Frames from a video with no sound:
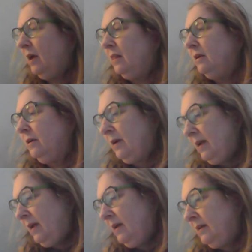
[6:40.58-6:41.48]
Color
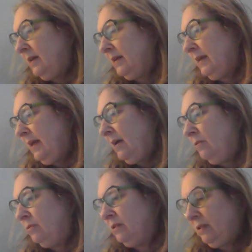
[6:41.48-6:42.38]
and
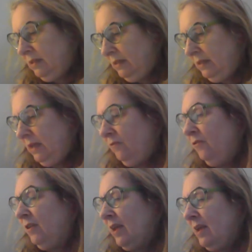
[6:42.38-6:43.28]
count leaf
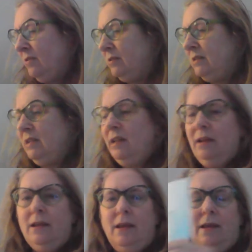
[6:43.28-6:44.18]
counting.